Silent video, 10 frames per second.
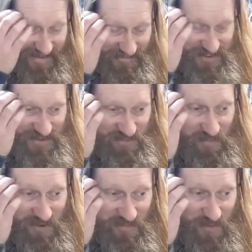which is
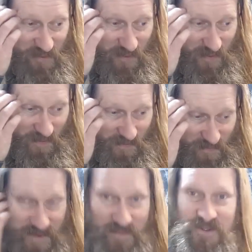probably more of
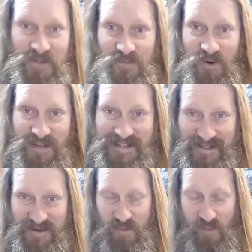what this
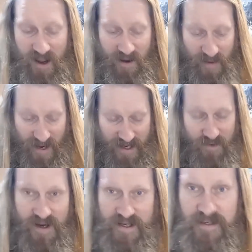is all about. But
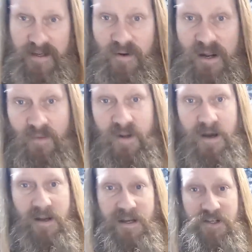anyway, so here we go. We
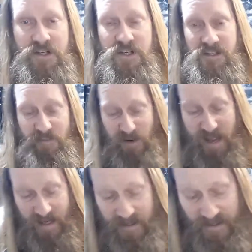got an SG. It's in
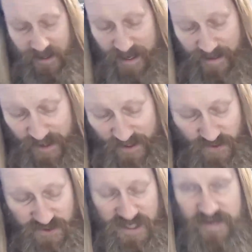black. I
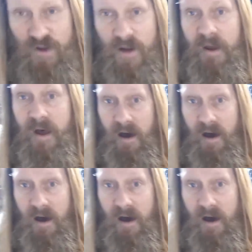could have saved up.